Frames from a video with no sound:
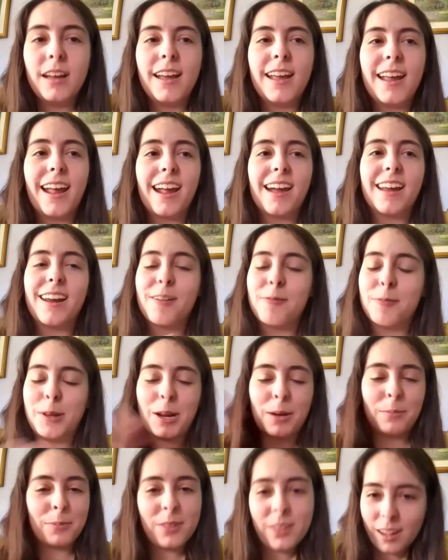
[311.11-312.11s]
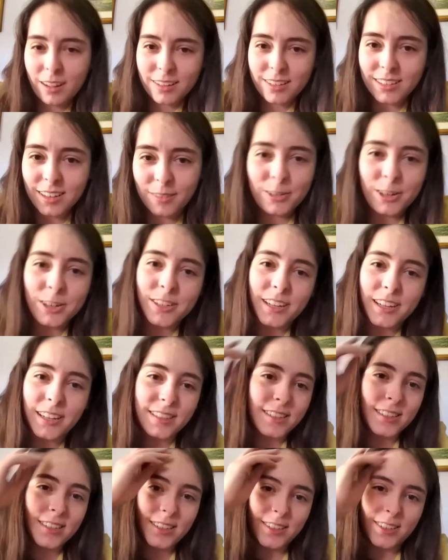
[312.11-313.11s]
and I've been obsessed ever
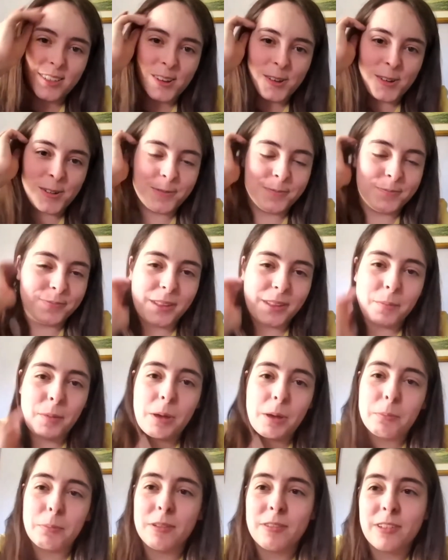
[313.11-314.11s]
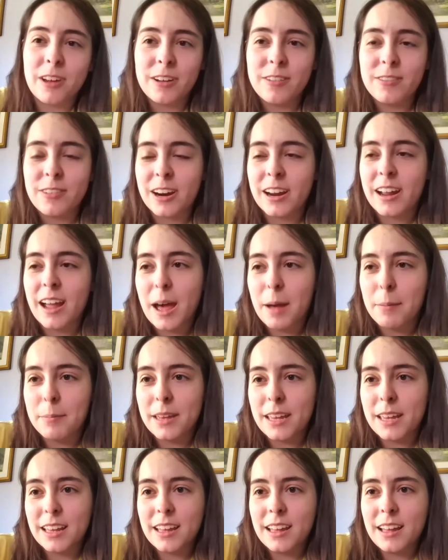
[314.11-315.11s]
since, so they make me very, very
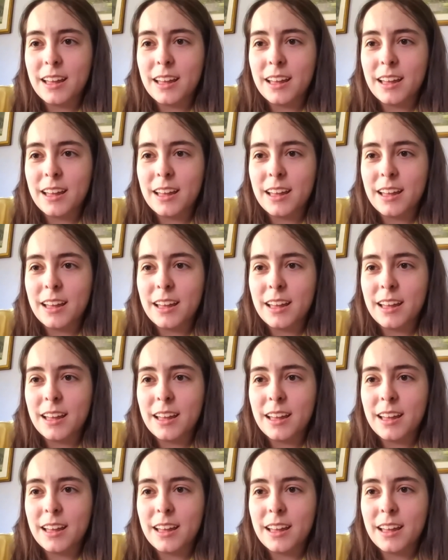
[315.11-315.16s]
happy.